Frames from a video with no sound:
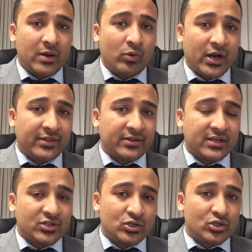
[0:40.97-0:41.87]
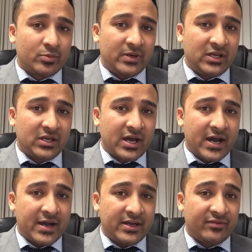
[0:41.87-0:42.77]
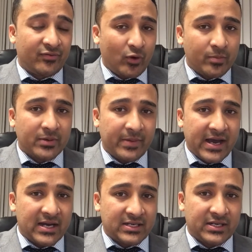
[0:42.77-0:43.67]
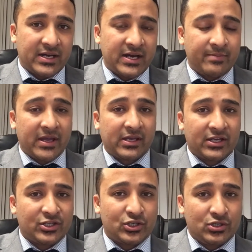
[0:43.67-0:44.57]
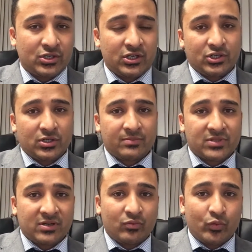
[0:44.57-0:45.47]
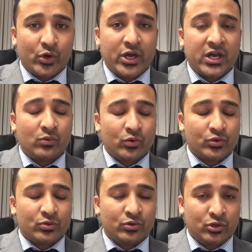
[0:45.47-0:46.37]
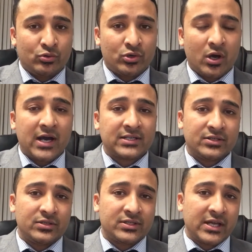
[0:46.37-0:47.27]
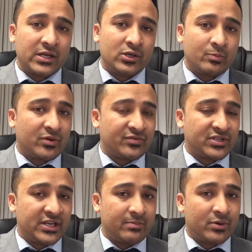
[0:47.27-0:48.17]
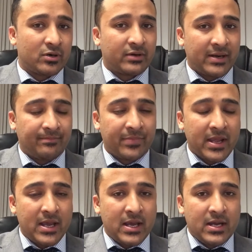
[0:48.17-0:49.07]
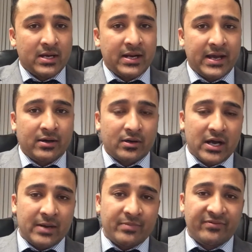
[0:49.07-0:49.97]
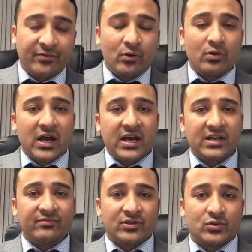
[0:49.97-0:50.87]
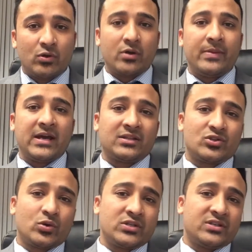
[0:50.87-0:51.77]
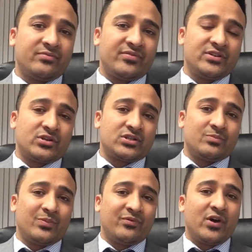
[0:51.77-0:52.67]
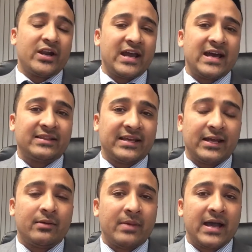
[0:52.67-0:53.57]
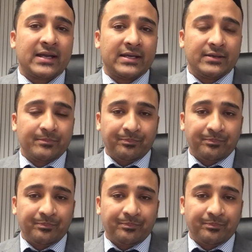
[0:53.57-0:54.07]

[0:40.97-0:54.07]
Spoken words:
What are the things you should be informed about making a decision in terms of where you would like to study your Professor Year Program? Now, before I even talk about the choice of education provider out there in the market